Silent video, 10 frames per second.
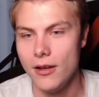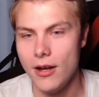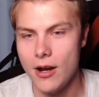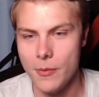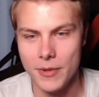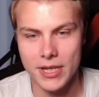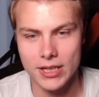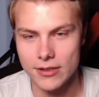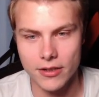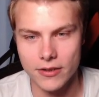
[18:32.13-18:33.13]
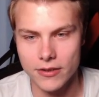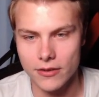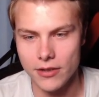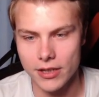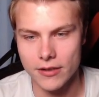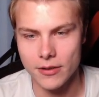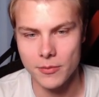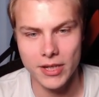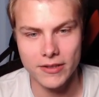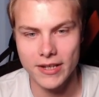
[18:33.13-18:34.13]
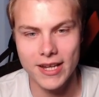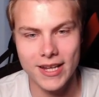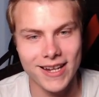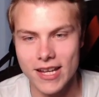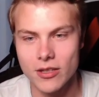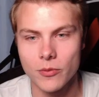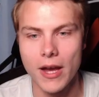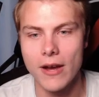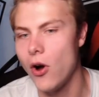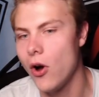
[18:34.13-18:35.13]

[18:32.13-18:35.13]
I mean, just look at this. I'm not saying it has to have all of